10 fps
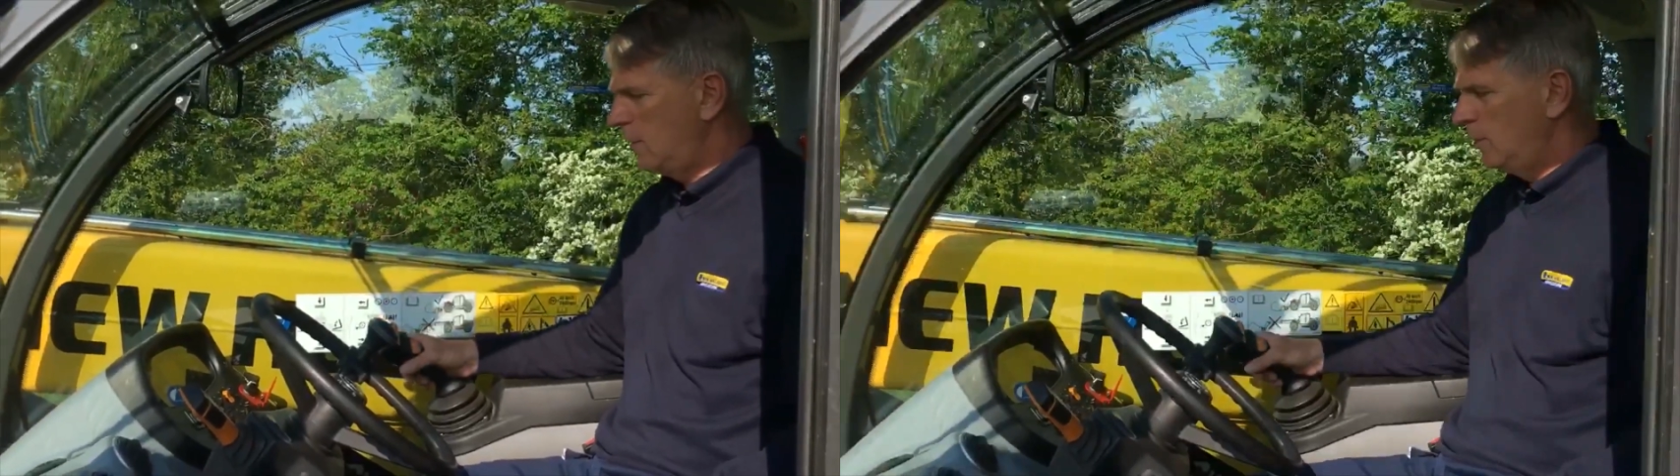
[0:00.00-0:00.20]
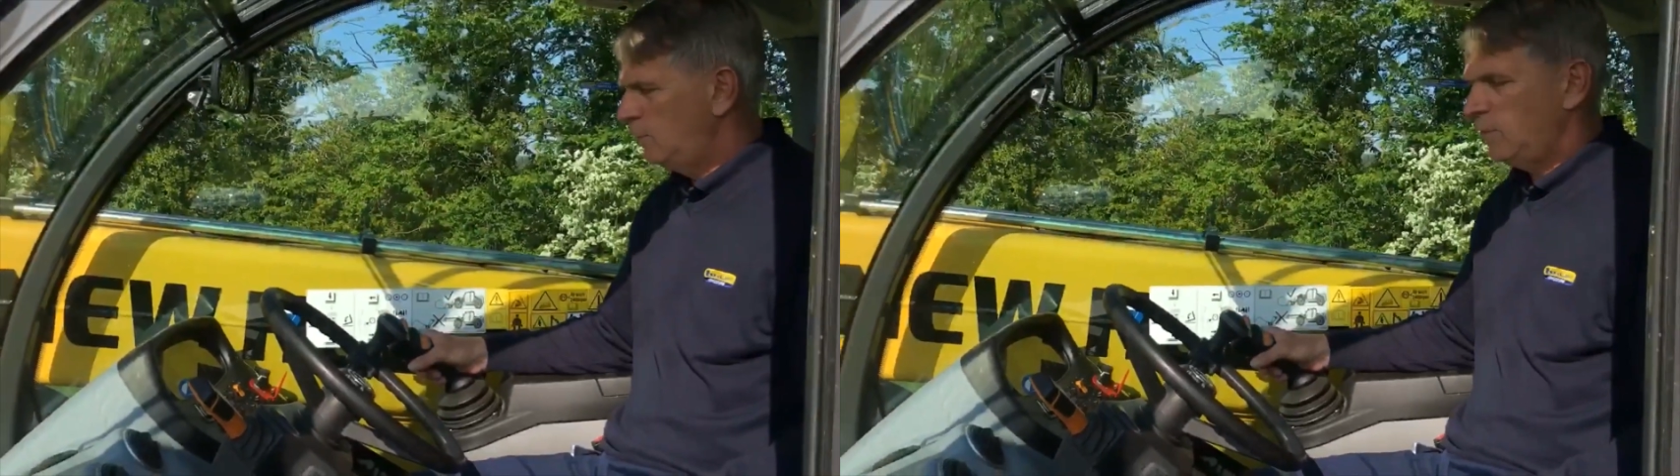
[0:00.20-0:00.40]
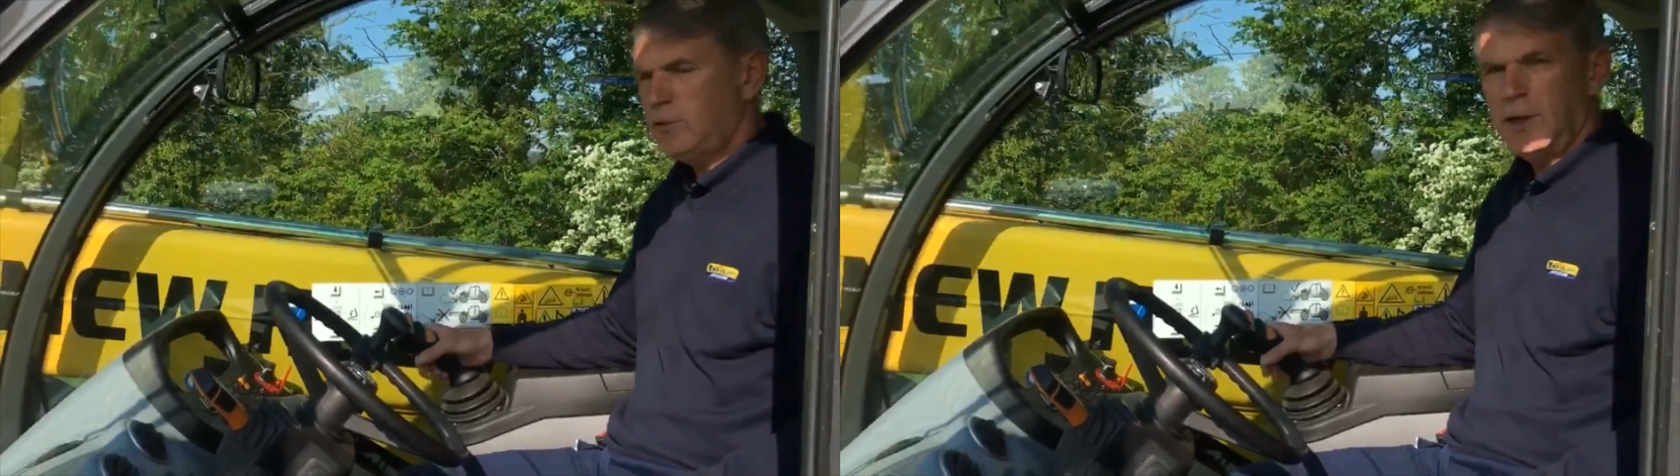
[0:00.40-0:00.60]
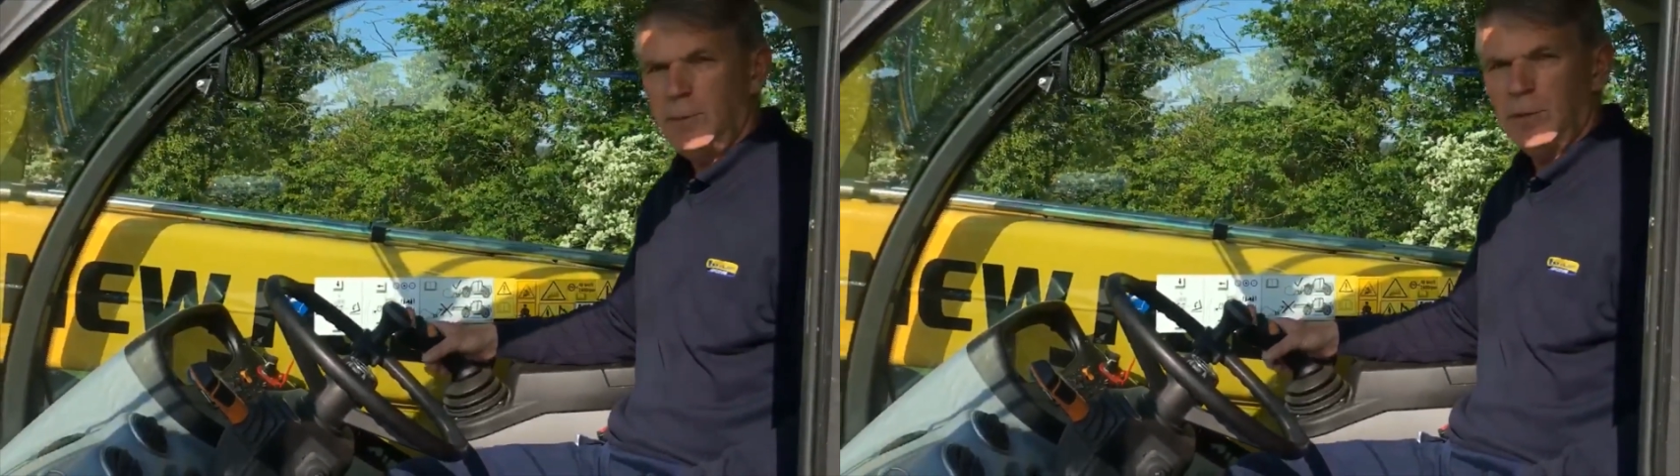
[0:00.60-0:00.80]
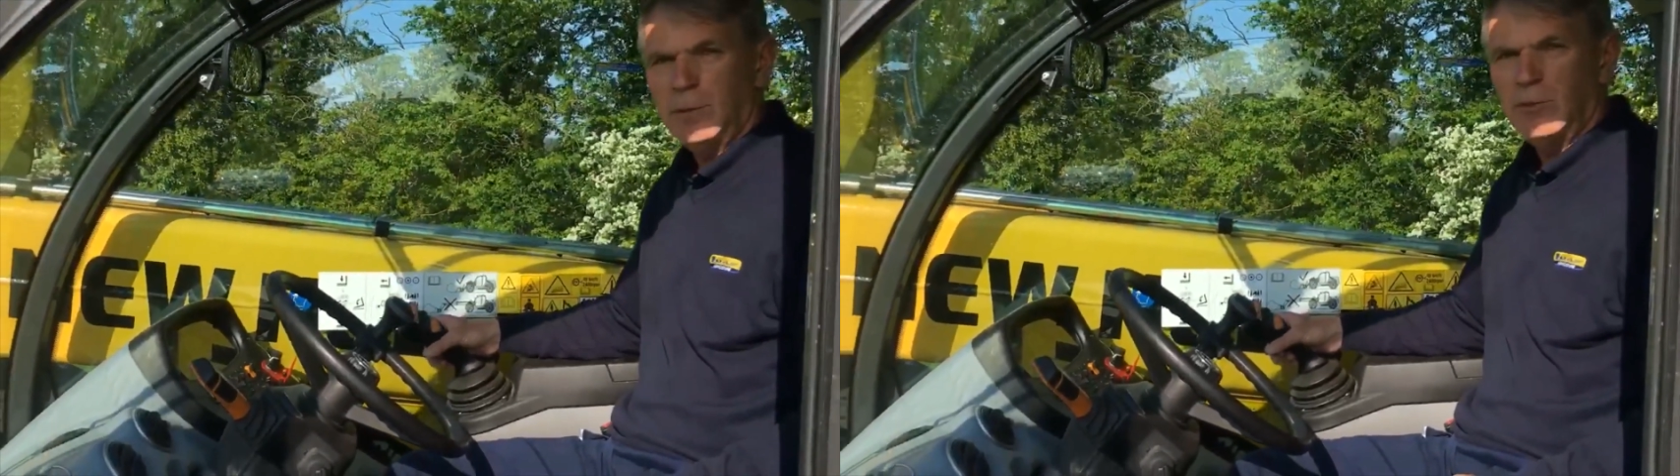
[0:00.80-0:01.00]
which is
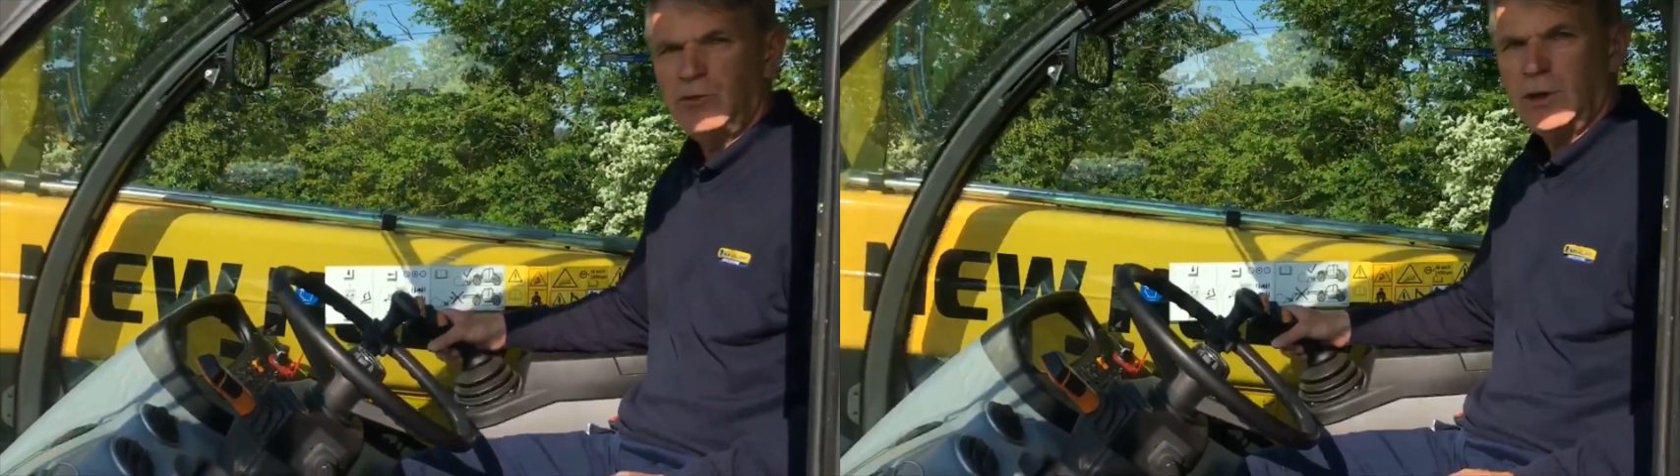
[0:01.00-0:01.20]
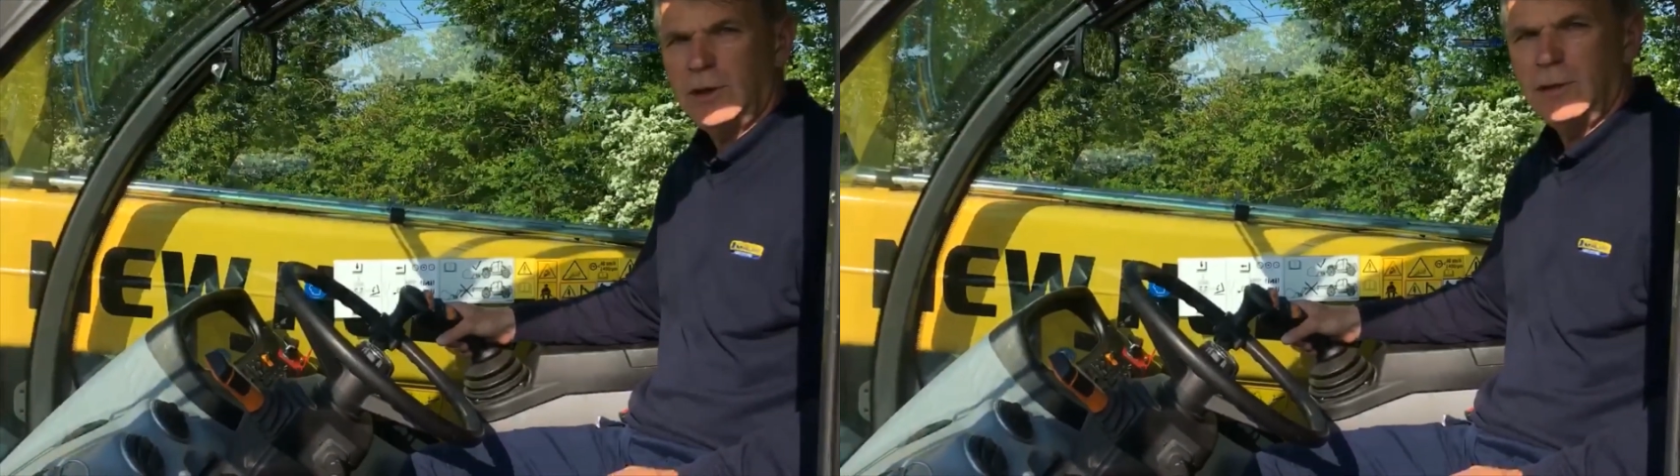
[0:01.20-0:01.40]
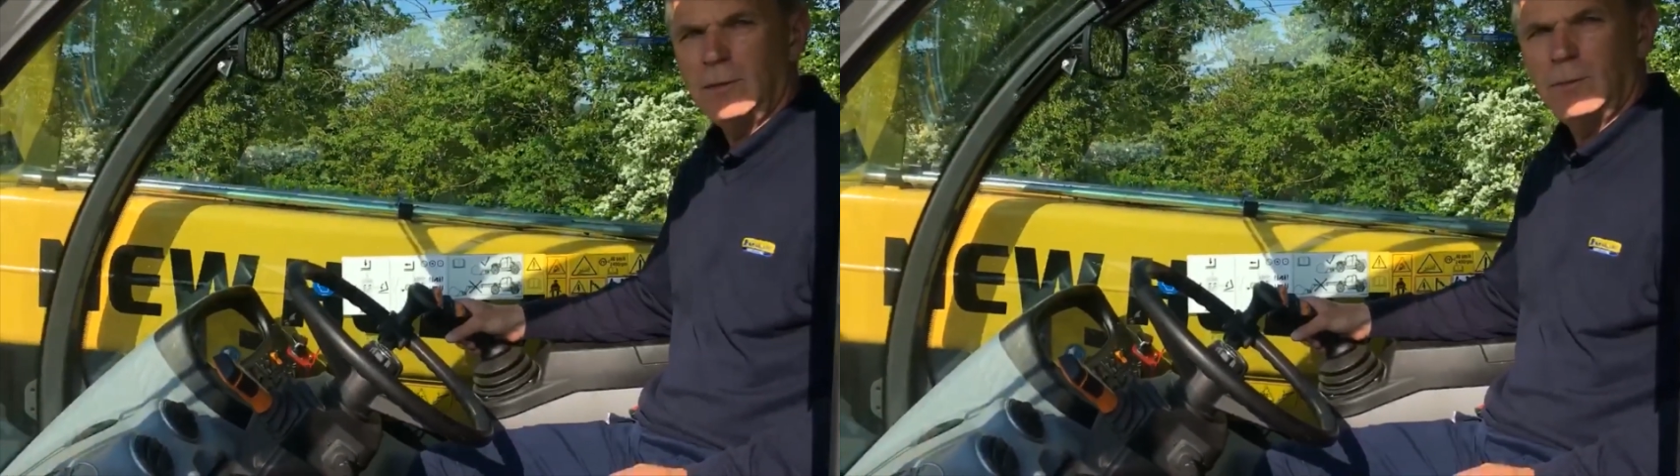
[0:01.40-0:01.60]
keeping the machine